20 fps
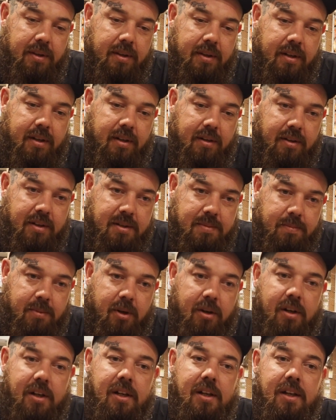a nice
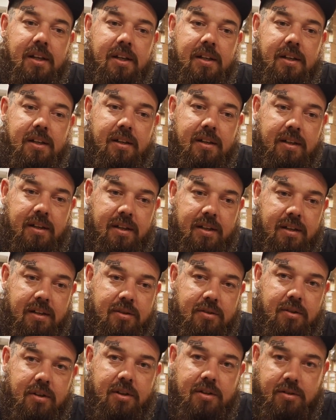poly leader and
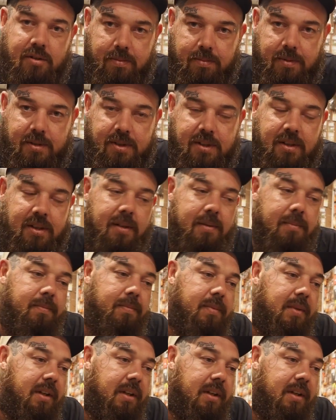dry dropper setup.